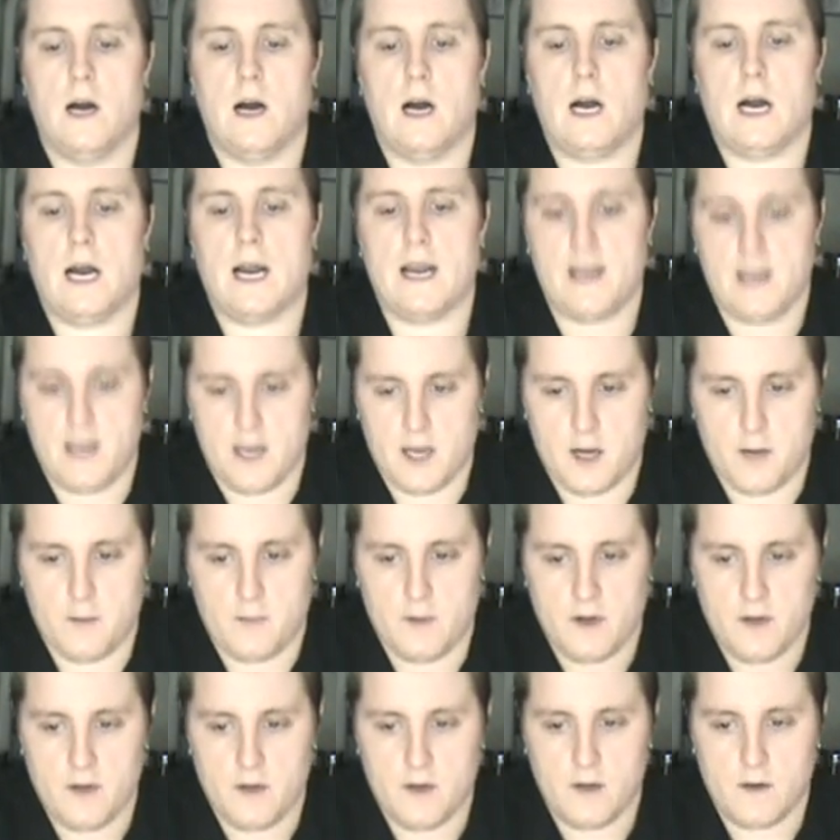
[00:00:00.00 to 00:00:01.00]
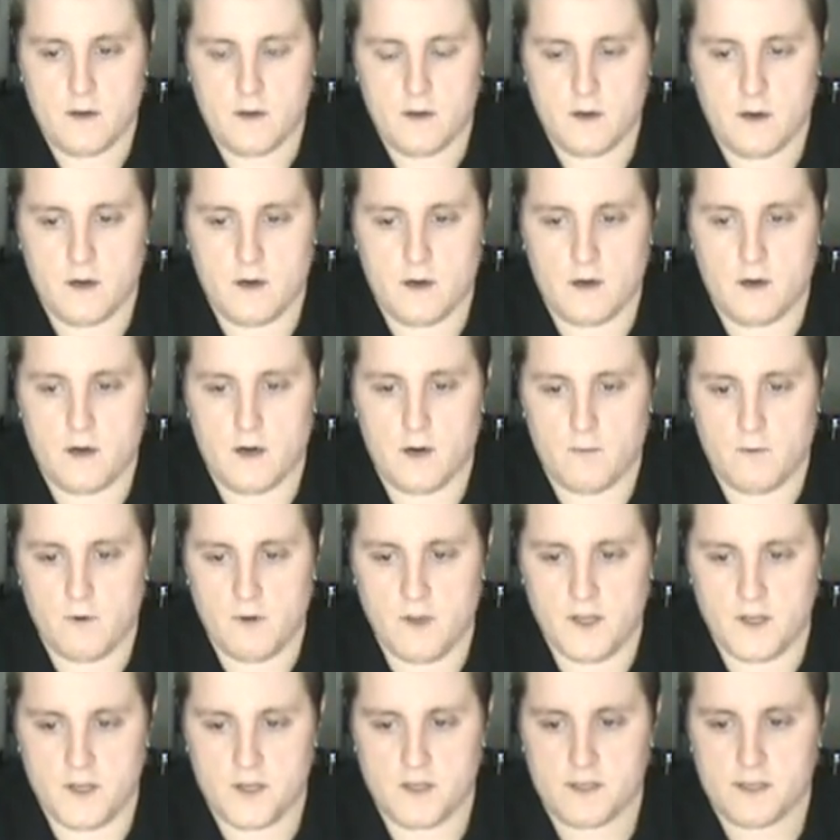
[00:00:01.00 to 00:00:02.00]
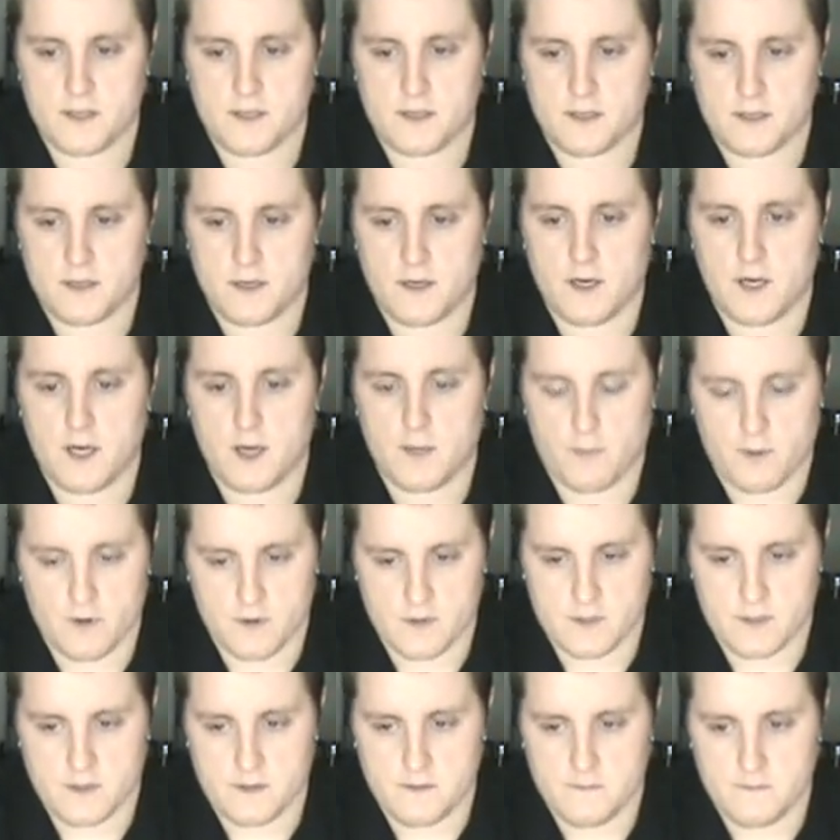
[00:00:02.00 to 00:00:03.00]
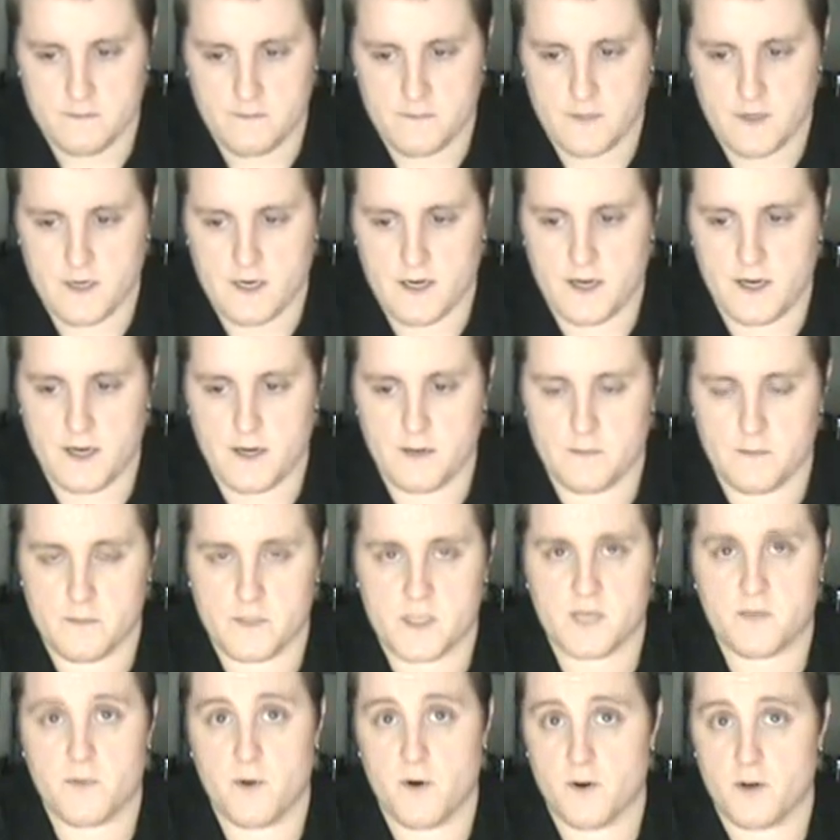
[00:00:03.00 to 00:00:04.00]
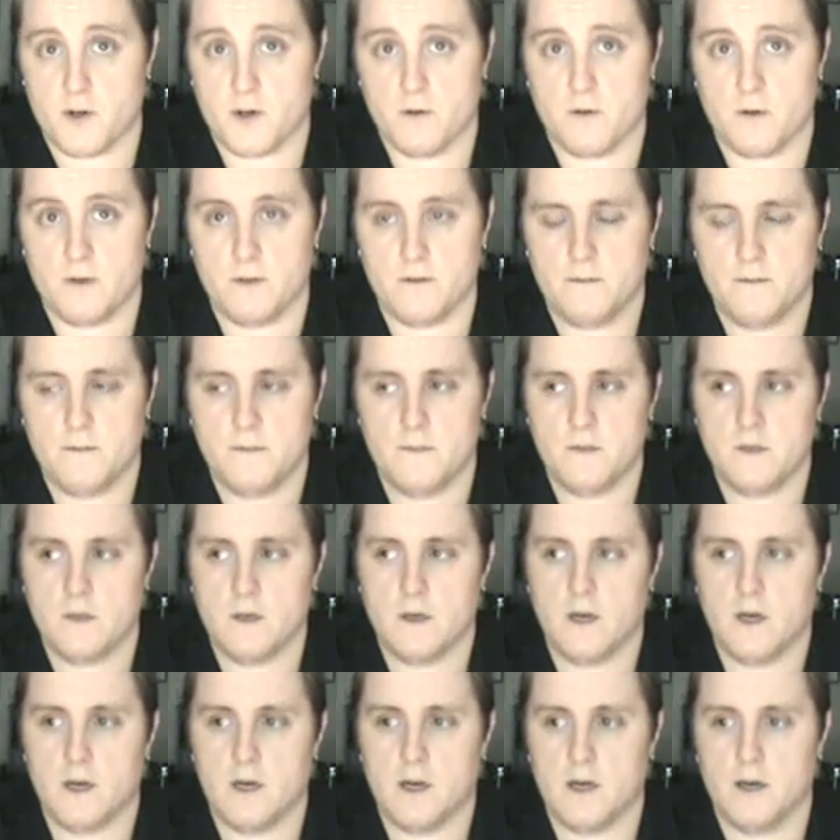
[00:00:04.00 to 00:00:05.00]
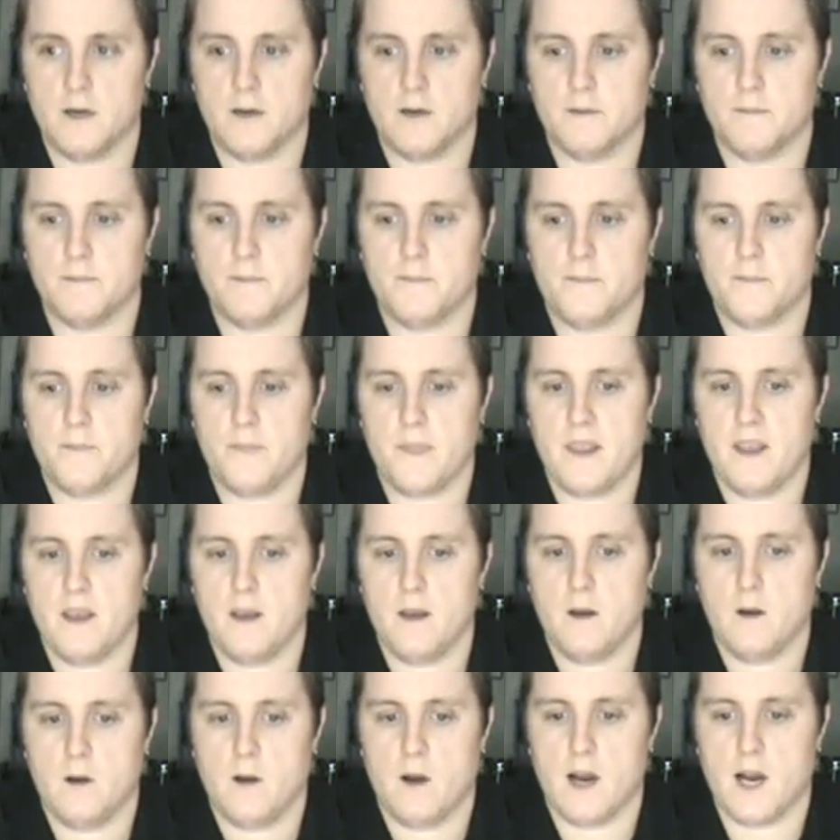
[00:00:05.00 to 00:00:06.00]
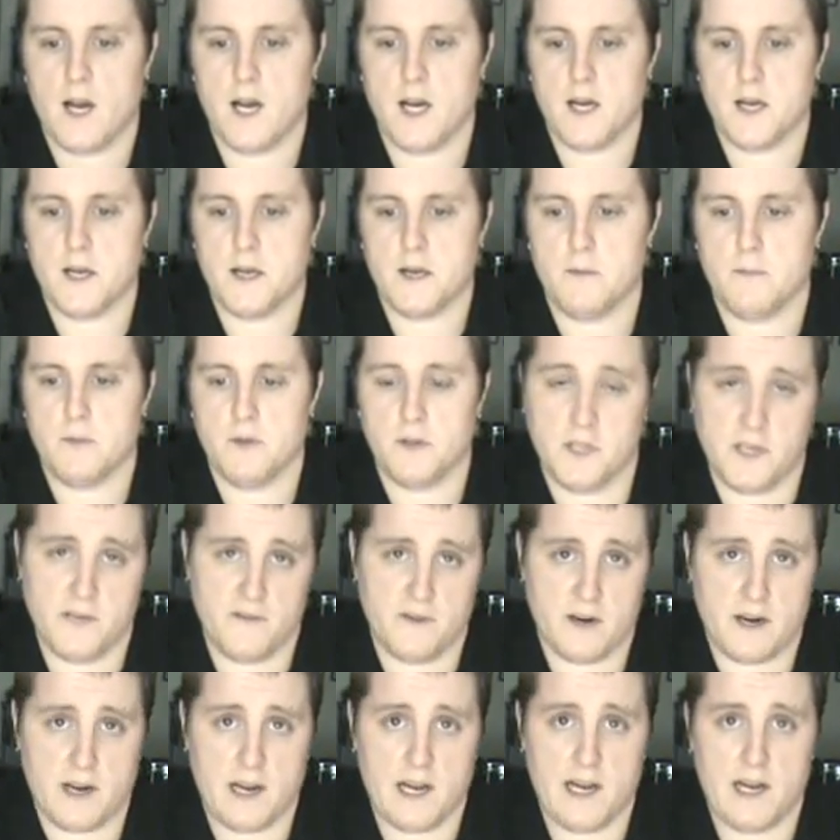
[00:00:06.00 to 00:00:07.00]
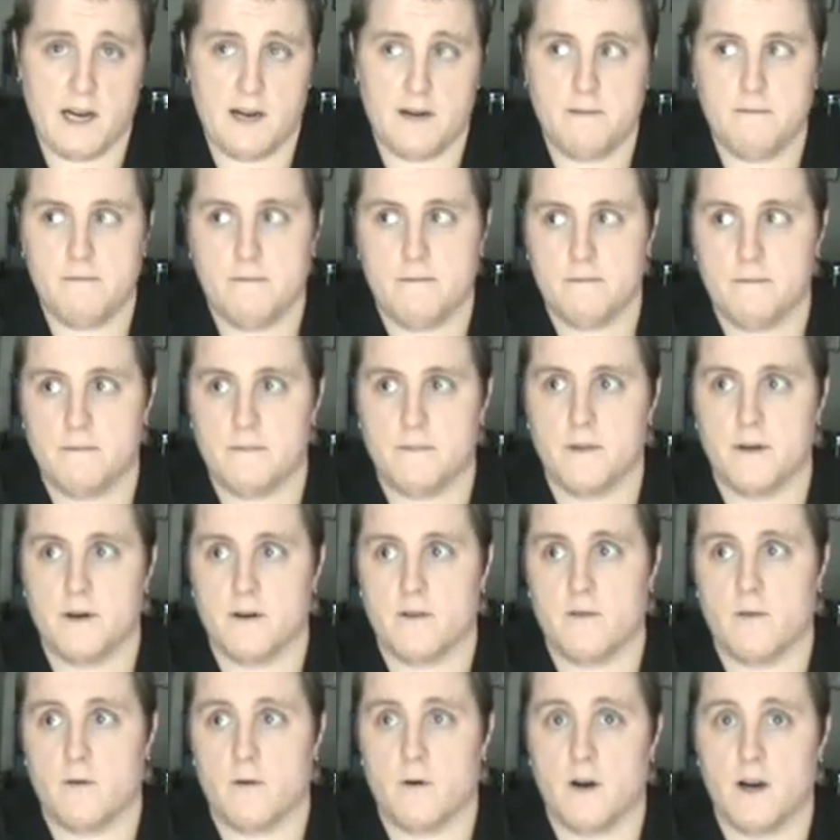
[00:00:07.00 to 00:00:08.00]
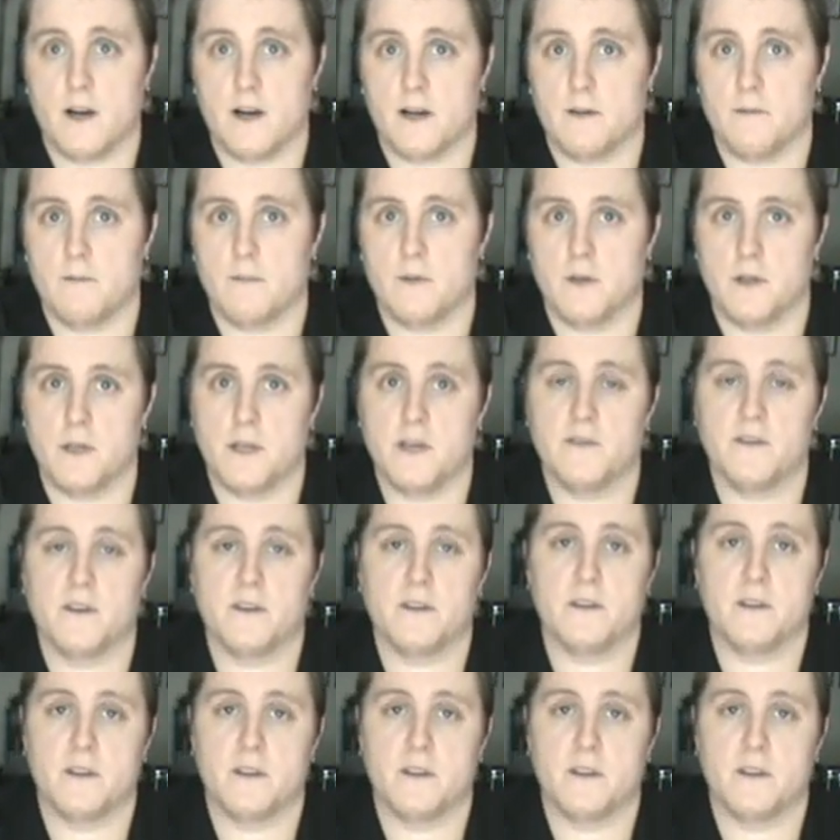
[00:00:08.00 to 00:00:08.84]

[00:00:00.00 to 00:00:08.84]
I am uh, a religious uh, person. I am spiritual. Um, I believe in God, therefore I believe in